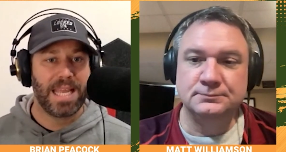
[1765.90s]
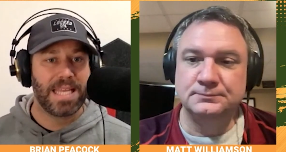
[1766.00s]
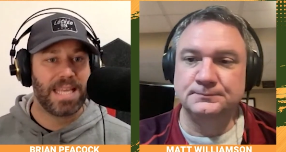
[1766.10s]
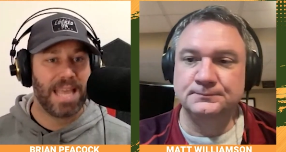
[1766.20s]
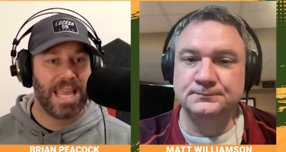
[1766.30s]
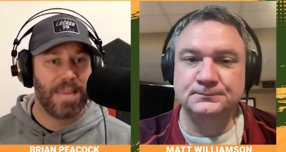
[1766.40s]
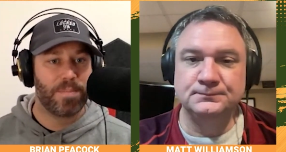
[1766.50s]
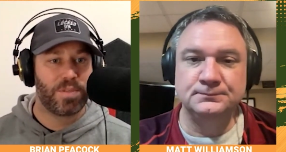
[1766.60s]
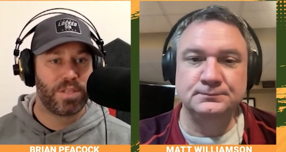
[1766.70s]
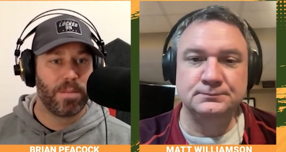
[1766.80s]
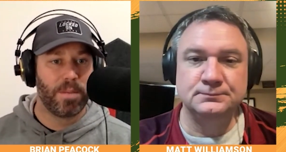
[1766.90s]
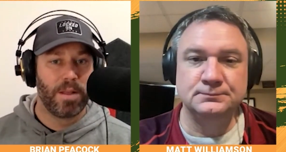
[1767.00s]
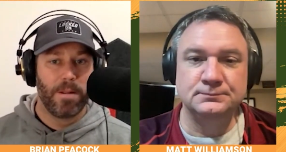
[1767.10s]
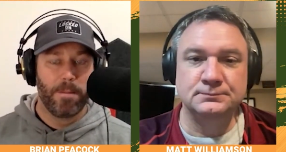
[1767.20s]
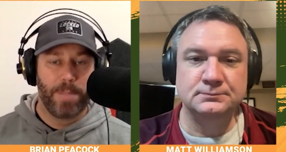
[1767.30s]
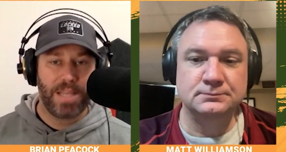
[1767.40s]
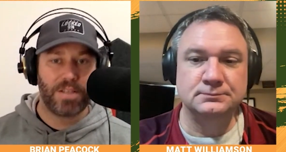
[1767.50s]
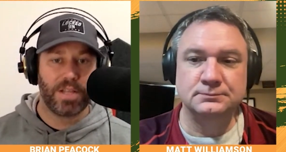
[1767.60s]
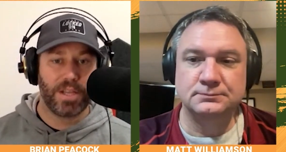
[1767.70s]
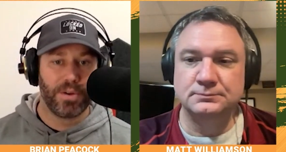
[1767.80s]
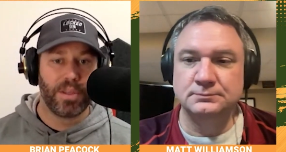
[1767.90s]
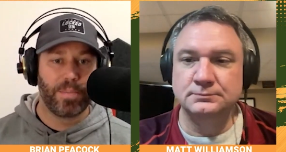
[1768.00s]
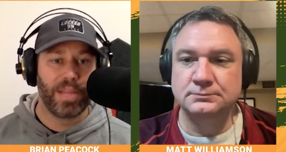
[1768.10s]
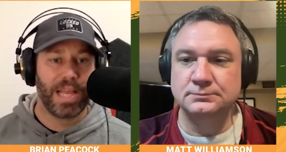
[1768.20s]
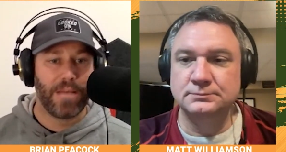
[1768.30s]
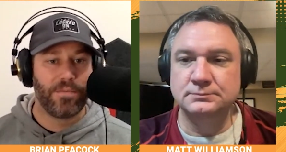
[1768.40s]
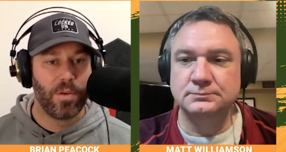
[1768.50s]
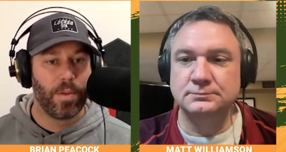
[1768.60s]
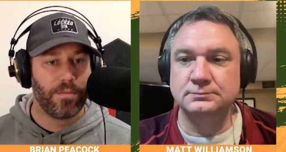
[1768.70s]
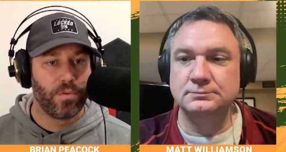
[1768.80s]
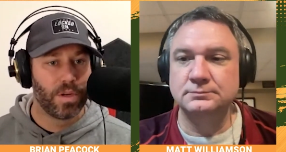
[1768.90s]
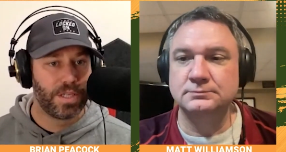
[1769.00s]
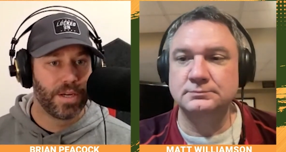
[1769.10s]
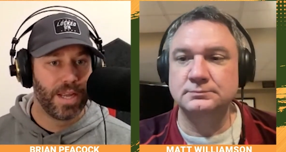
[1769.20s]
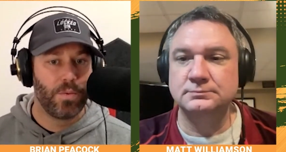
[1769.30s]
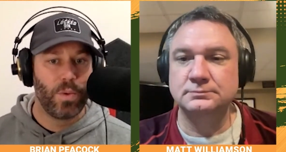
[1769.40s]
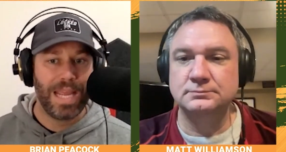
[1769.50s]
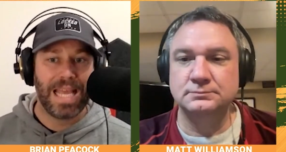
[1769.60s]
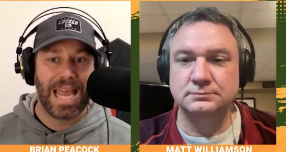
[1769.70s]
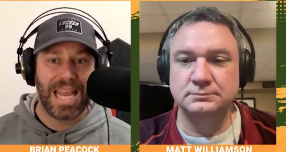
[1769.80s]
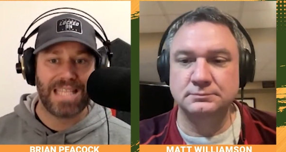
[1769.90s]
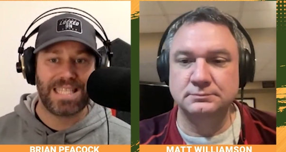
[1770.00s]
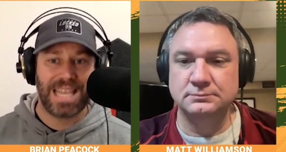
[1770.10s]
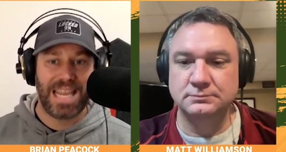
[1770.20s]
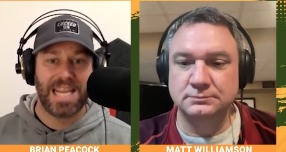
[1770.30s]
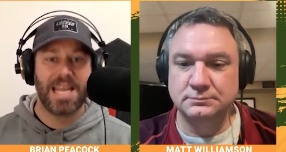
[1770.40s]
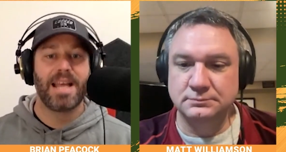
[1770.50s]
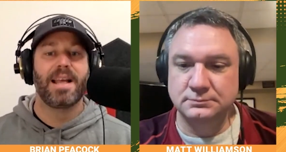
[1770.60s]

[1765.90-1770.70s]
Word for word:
Speaker 1: in games, some basically early playoff football for us here in week 18.